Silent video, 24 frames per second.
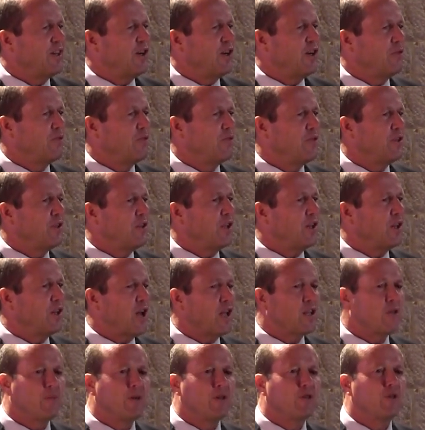of the
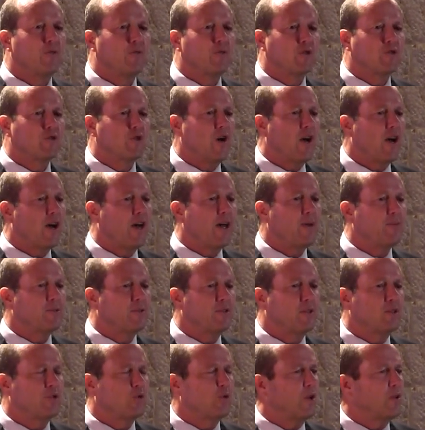allotment of the
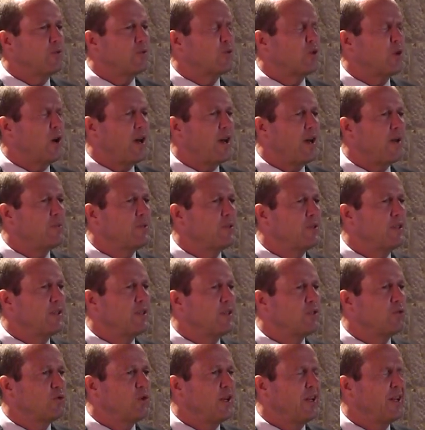tribes, the 12 tribes in
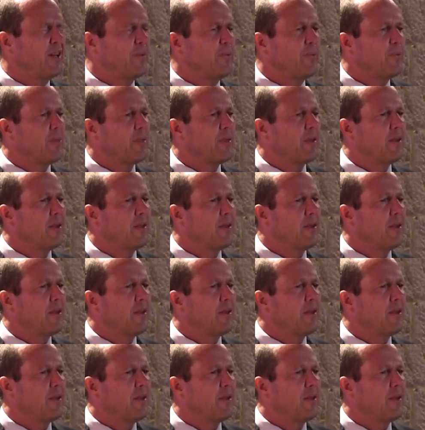Israel.